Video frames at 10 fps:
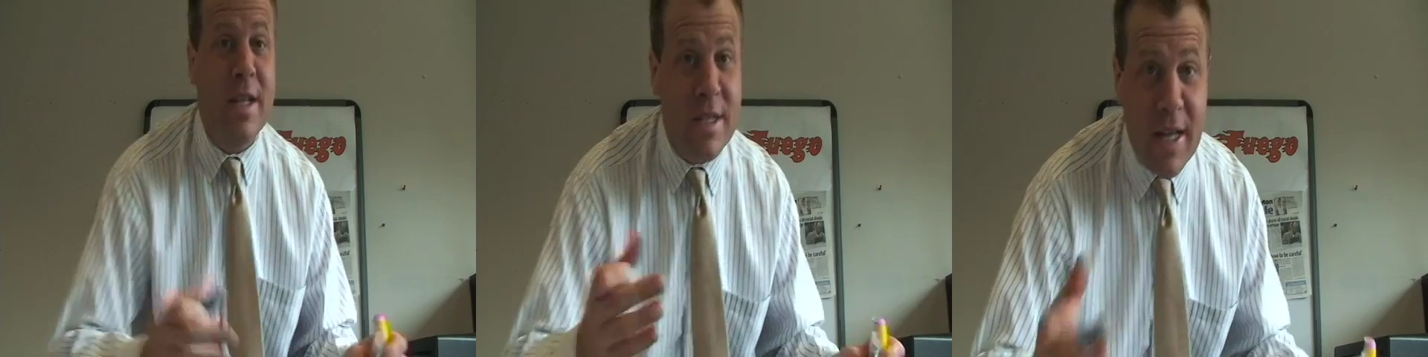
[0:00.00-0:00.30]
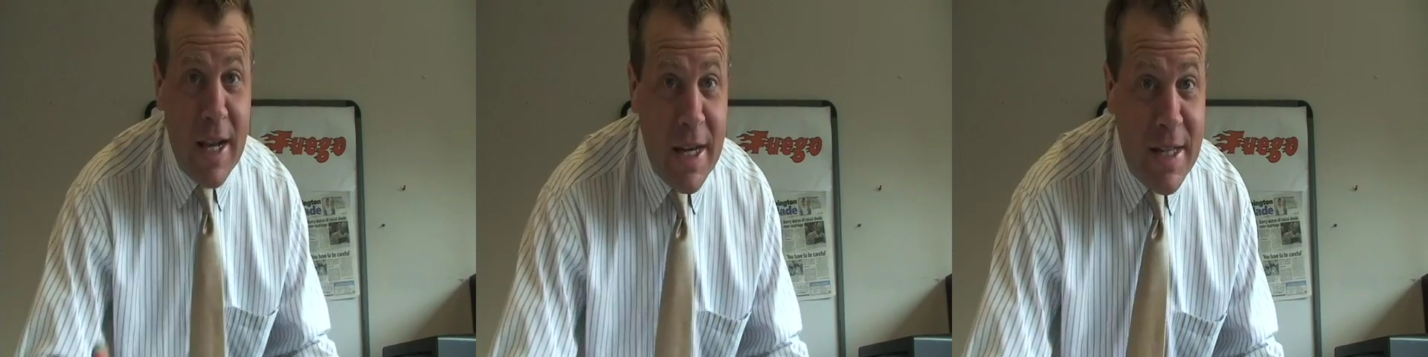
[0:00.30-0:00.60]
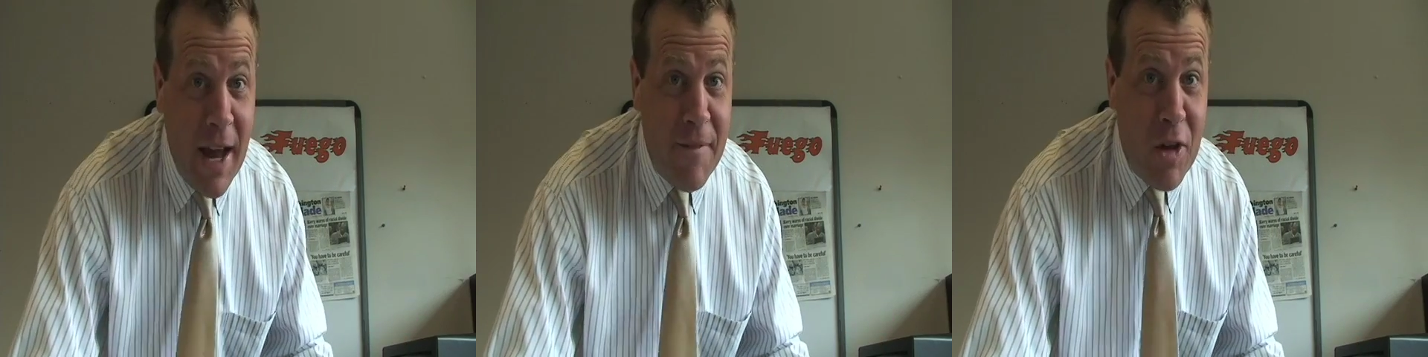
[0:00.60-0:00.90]

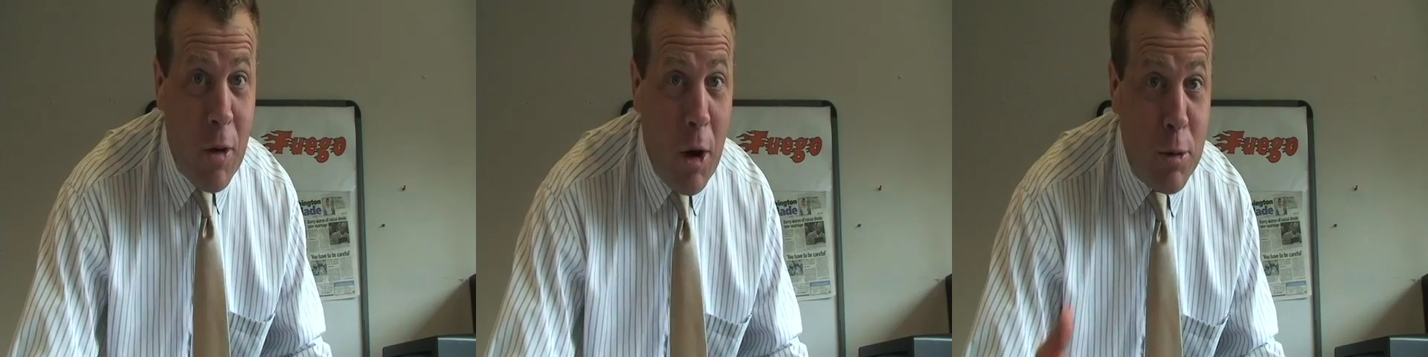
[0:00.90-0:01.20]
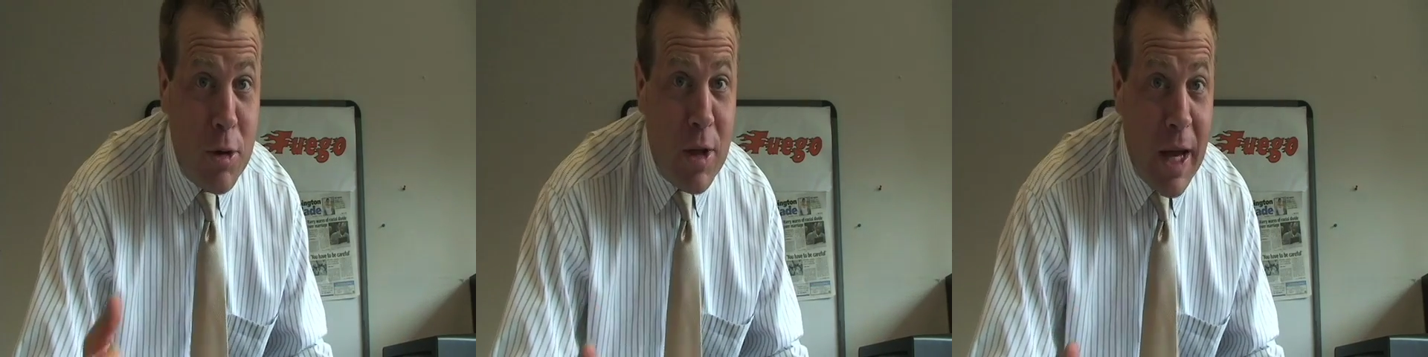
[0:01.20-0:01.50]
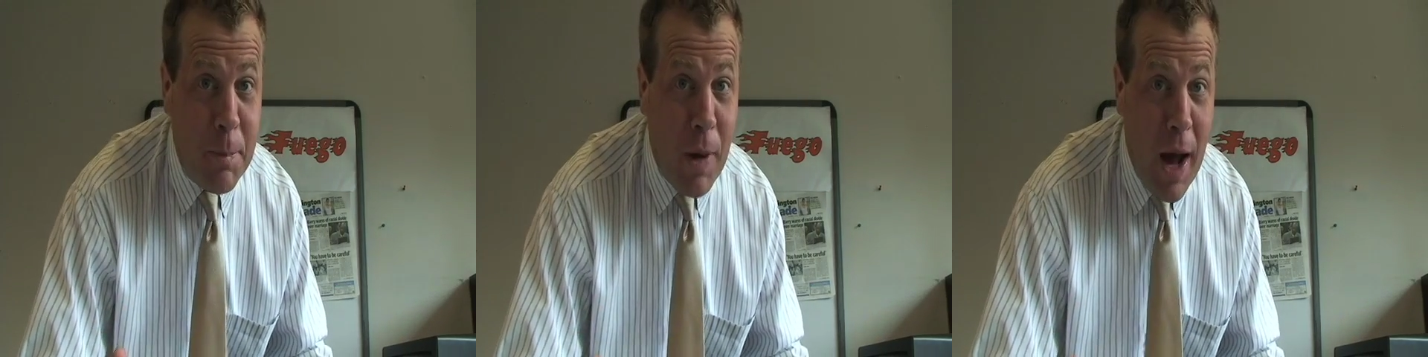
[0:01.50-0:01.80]
Cities have their own
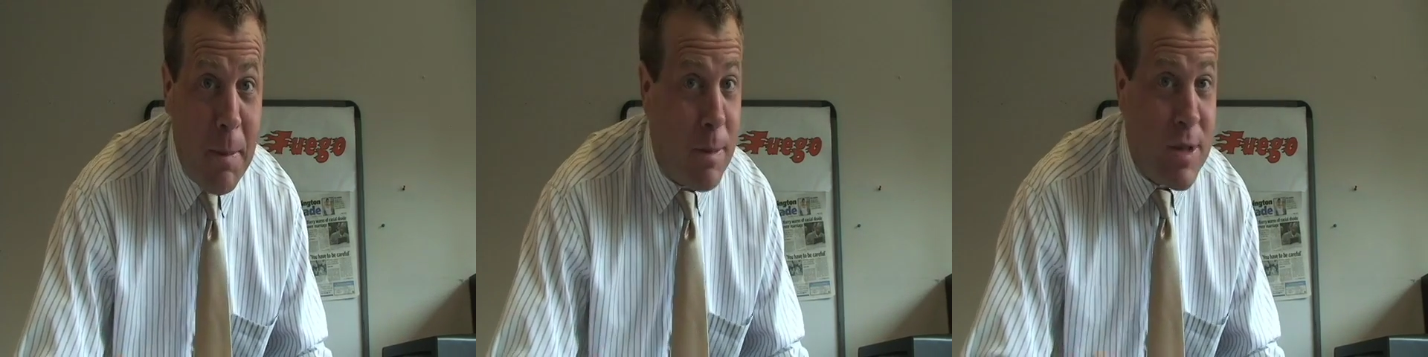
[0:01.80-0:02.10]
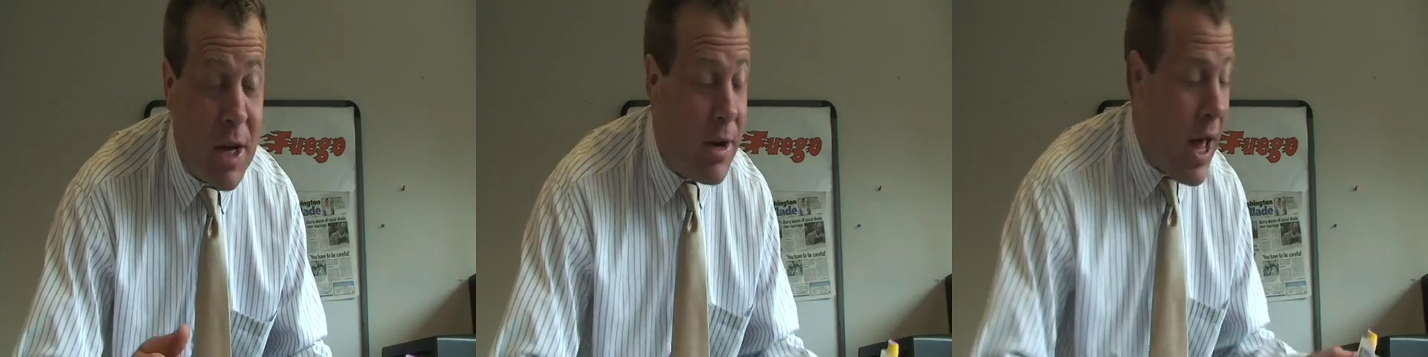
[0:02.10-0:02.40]
unique problems that are